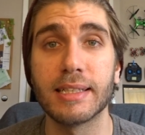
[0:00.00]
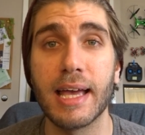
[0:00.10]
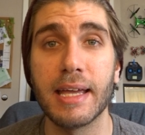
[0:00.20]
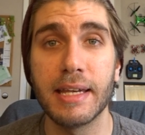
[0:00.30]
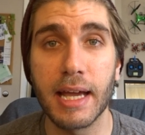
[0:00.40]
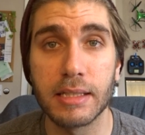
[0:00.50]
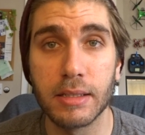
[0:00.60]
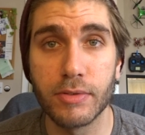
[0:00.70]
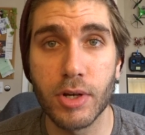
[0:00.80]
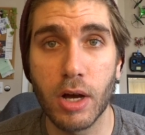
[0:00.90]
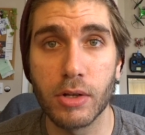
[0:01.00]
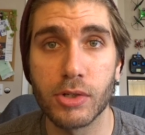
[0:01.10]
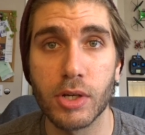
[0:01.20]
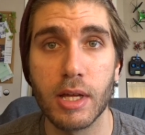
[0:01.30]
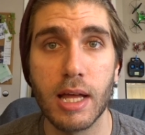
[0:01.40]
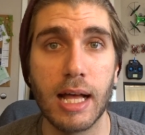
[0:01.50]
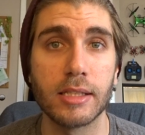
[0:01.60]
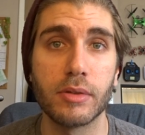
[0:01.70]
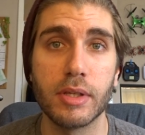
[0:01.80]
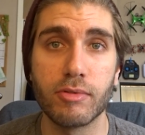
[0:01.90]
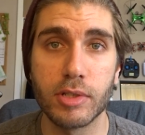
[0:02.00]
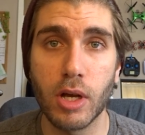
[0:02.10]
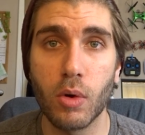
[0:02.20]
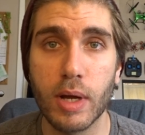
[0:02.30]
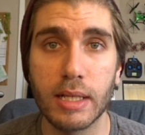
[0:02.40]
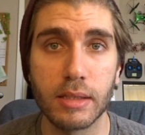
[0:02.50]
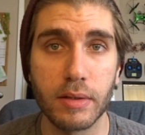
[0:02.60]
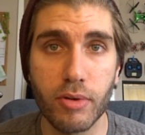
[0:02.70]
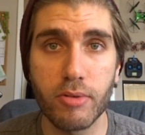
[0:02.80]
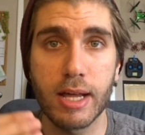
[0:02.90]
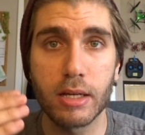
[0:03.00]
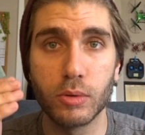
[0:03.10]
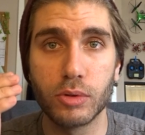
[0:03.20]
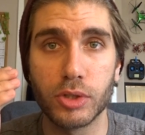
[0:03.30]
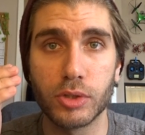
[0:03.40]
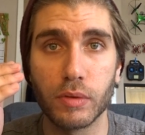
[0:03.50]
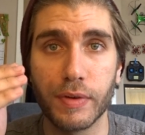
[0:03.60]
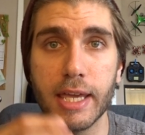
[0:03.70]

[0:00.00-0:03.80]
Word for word: a negative charge. And so the result is that the free radicals just sort of